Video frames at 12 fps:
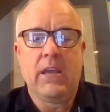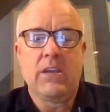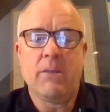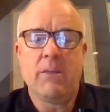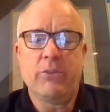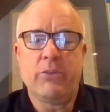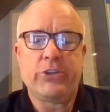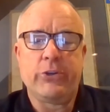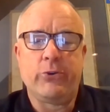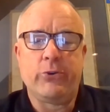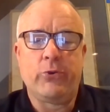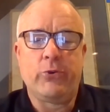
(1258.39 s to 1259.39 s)
Number
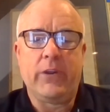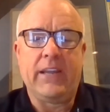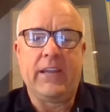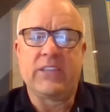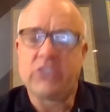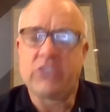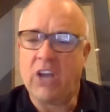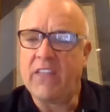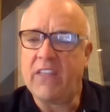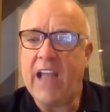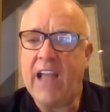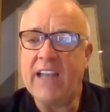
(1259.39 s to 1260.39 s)
two, it's on
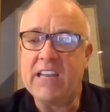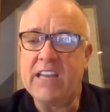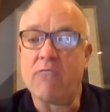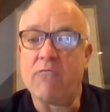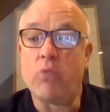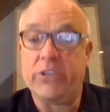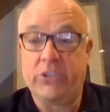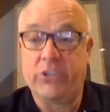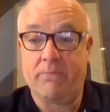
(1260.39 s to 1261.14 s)
the idea of wisdom.